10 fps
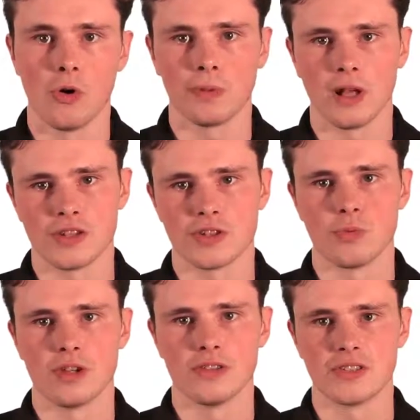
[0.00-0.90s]
or places
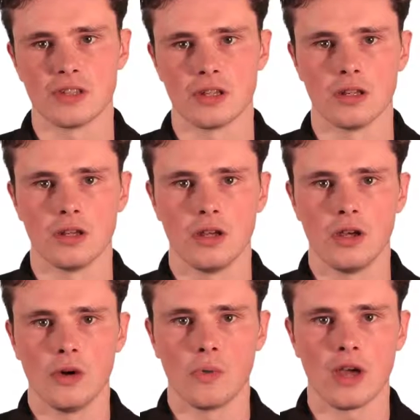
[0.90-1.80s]
we could see.
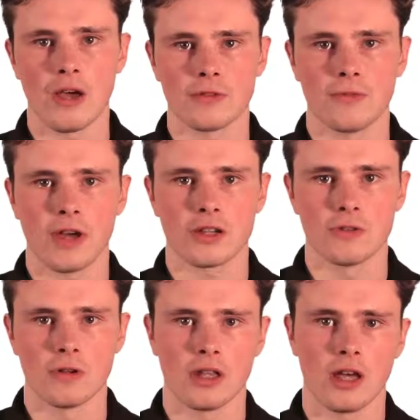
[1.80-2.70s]
We have to
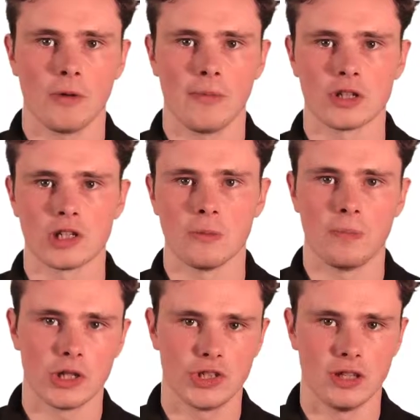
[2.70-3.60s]
factor in how much our
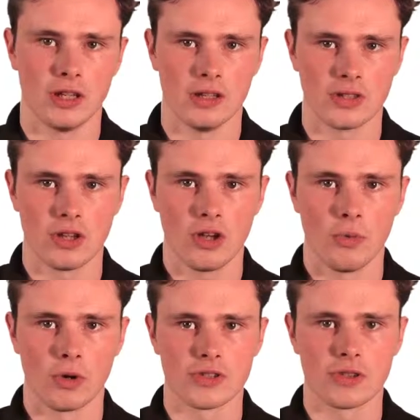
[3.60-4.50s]
budget is,
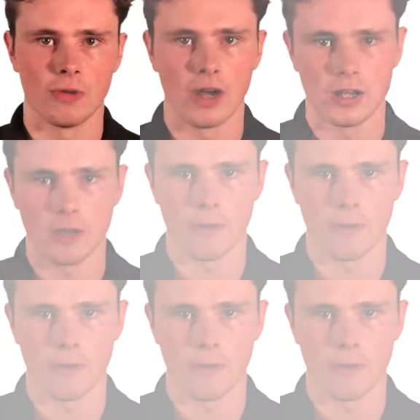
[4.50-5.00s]
what is the rating